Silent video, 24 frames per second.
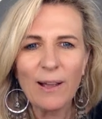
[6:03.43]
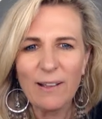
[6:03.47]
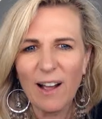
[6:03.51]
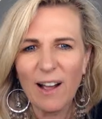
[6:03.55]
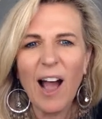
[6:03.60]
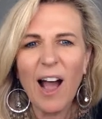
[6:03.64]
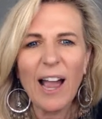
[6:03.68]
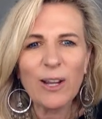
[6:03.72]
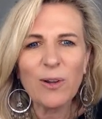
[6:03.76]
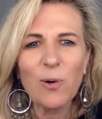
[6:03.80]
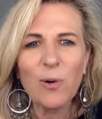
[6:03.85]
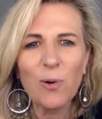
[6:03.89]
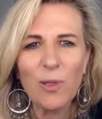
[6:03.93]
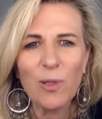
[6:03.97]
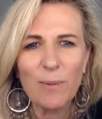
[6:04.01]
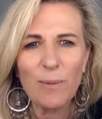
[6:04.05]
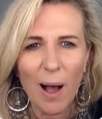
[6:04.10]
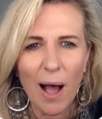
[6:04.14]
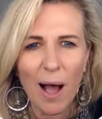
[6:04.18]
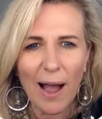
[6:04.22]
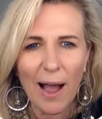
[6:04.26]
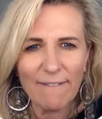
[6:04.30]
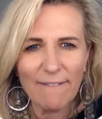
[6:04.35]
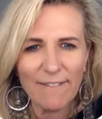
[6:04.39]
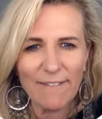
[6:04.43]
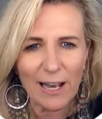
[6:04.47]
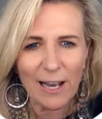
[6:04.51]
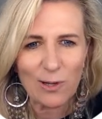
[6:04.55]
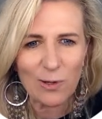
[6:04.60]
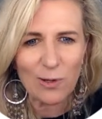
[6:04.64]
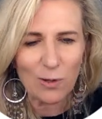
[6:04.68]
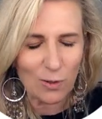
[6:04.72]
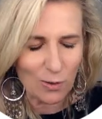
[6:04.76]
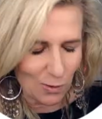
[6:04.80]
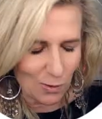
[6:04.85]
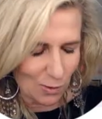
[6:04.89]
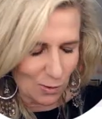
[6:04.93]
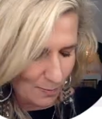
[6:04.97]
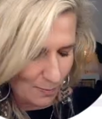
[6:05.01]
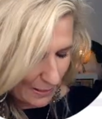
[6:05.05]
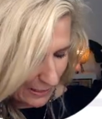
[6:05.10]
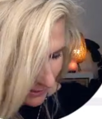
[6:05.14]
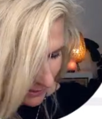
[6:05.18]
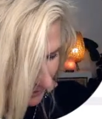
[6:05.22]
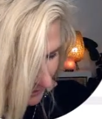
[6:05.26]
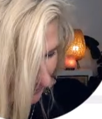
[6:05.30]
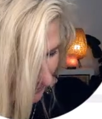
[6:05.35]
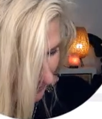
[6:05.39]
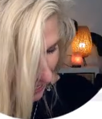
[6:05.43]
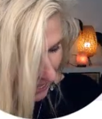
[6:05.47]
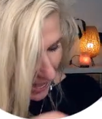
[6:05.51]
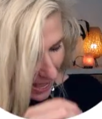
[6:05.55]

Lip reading: I call them high value humans.